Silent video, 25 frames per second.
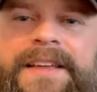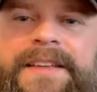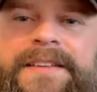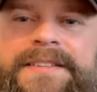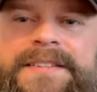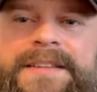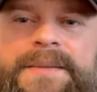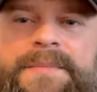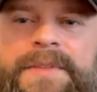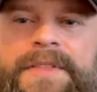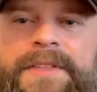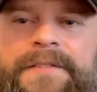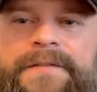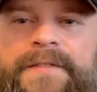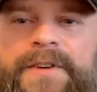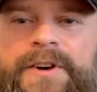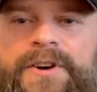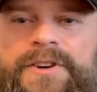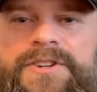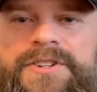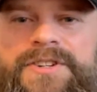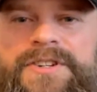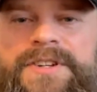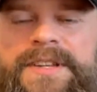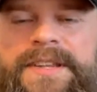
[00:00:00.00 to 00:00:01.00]
some of the
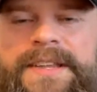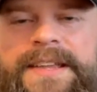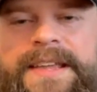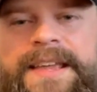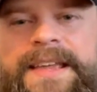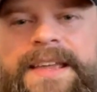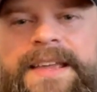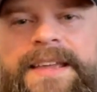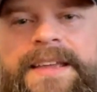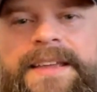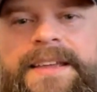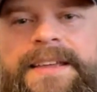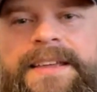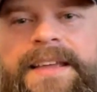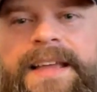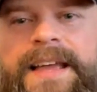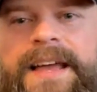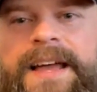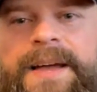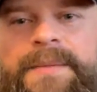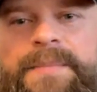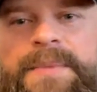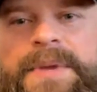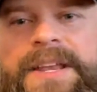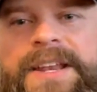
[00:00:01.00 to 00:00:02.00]
first
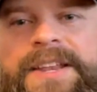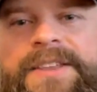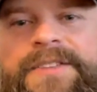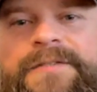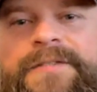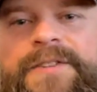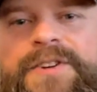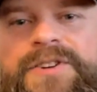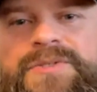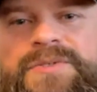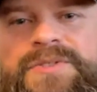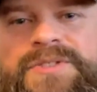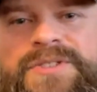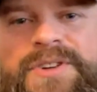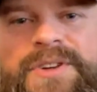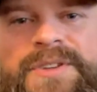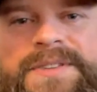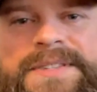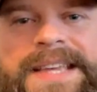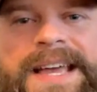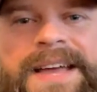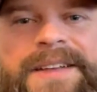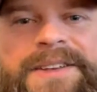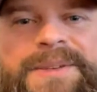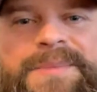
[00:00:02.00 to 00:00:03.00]
getting first
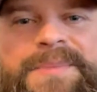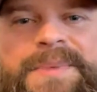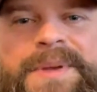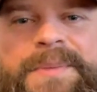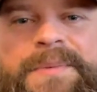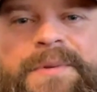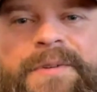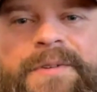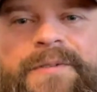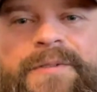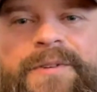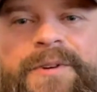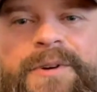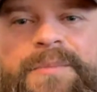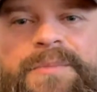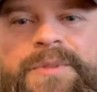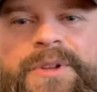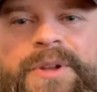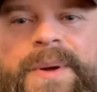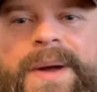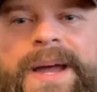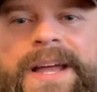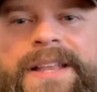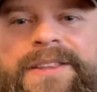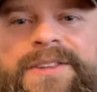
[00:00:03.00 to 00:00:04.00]
results out to people for
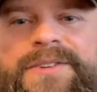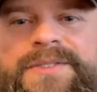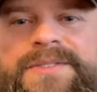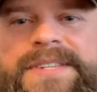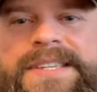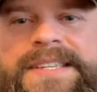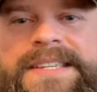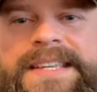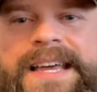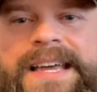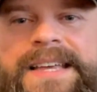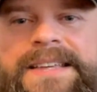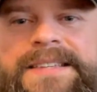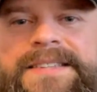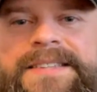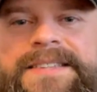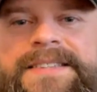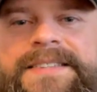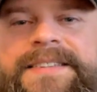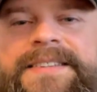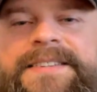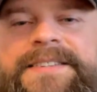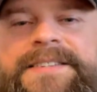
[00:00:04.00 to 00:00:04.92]
Blue-eyed Lucy tests.